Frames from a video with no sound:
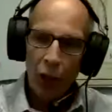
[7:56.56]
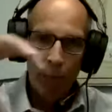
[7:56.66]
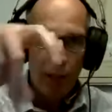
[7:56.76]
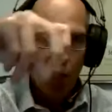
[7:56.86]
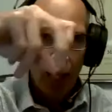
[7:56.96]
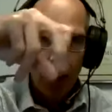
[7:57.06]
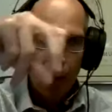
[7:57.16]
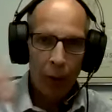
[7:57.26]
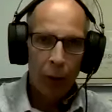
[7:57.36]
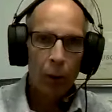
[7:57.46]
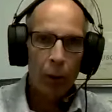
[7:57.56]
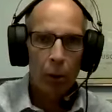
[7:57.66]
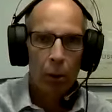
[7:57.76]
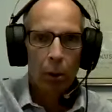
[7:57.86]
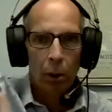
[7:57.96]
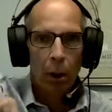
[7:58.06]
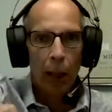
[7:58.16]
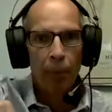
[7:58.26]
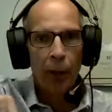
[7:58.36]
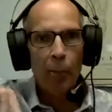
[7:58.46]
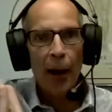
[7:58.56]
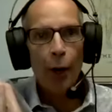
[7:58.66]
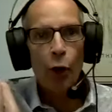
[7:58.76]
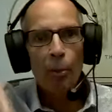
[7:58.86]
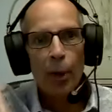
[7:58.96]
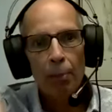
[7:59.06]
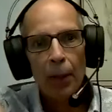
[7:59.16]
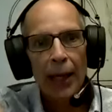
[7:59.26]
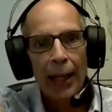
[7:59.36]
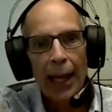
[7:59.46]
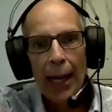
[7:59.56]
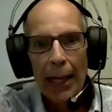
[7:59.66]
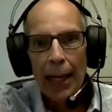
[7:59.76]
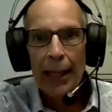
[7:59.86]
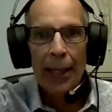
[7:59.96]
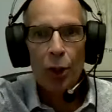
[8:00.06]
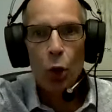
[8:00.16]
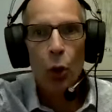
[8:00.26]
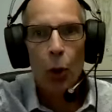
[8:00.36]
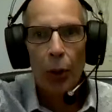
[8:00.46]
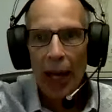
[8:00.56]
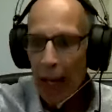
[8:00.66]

come together, I bring my arm up like that, and that's called